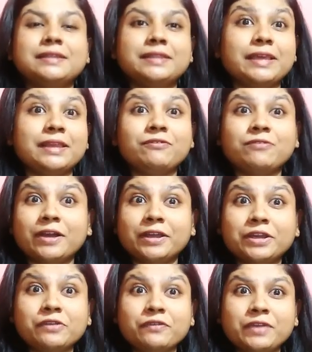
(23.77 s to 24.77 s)
then
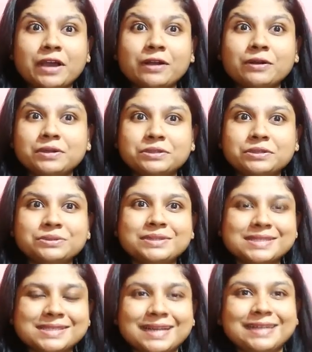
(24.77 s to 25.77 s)
finally we are going to
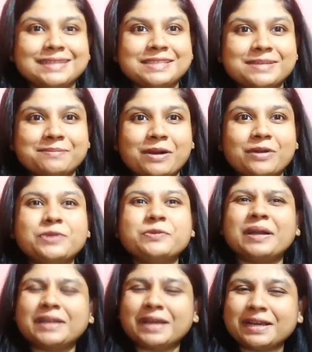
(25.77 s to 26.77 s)
discuss about
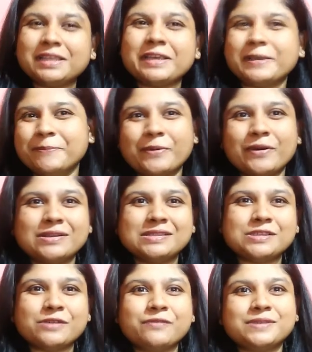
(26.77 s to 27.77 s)
what are the
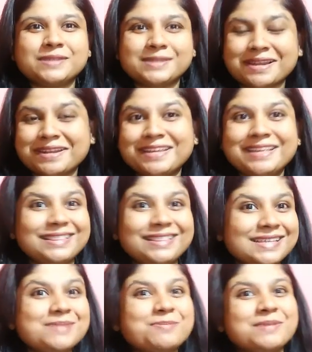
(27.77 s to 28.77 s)
importance of studying
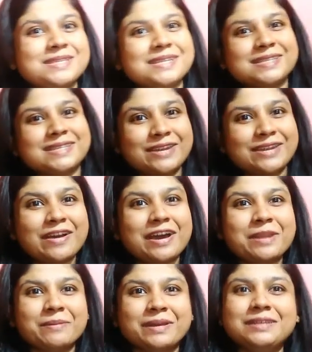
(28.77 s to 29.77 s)
this business
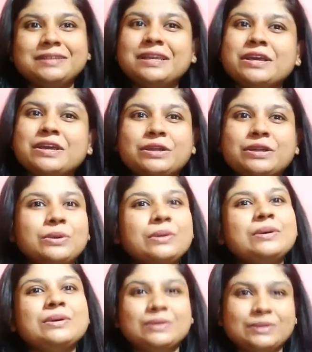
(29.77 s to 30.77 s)
environment
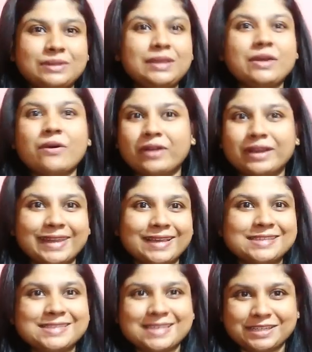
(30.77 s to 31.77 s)
to the
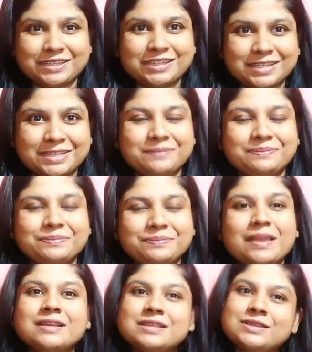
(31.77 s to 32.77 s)
organization.
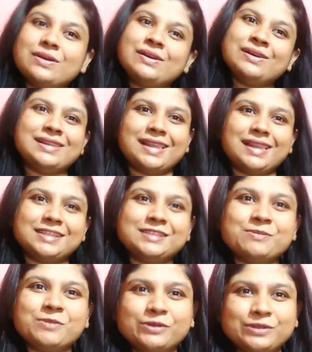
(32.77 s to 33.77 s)
So
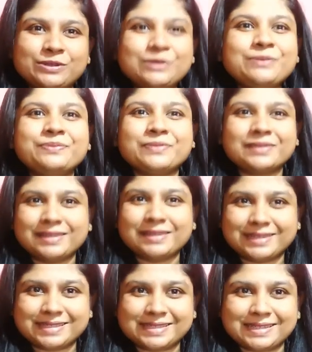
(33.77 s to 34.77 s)
let's move to the
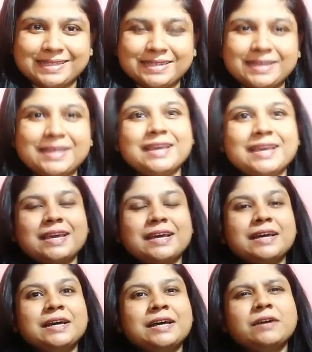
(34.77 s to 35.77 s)
lesson.
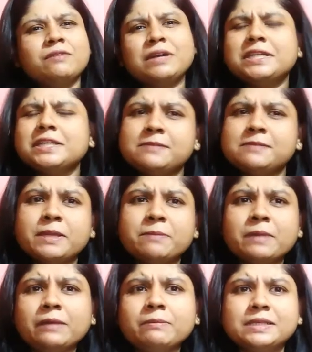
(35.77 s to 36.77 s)
What is
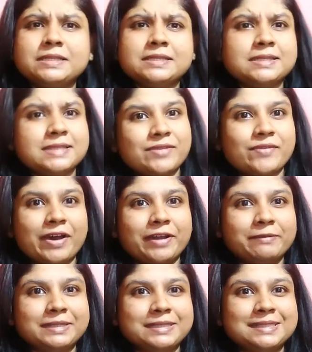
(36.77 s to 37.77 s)
meant by business
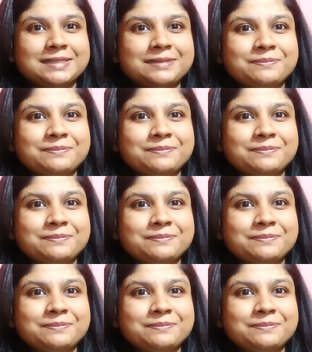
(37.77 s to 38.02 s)
environment?